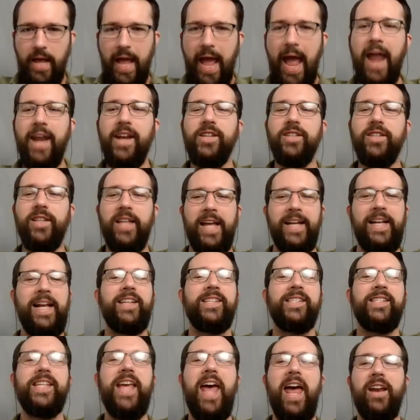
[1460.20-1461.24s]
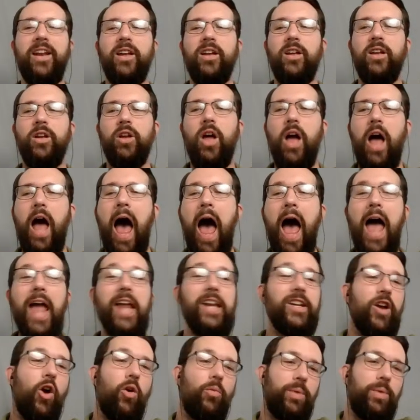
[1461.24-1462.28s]
And like I said, I
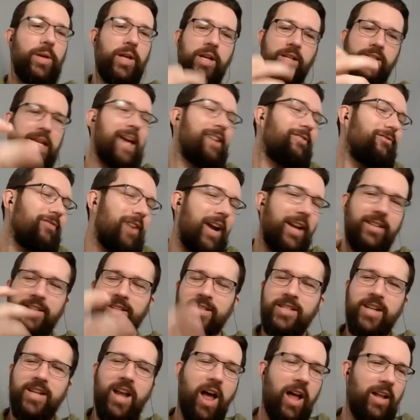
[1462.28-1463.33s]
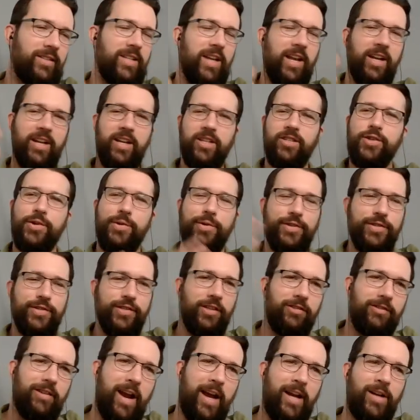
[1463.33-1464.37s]
know because I write this content and so does
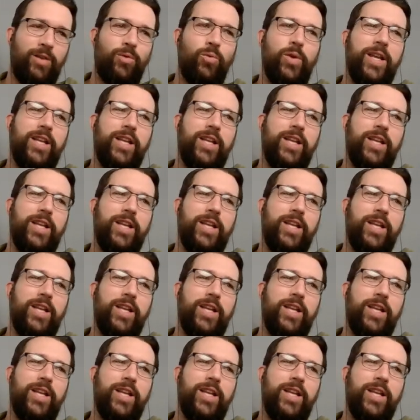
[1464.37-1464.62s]
Lorraine.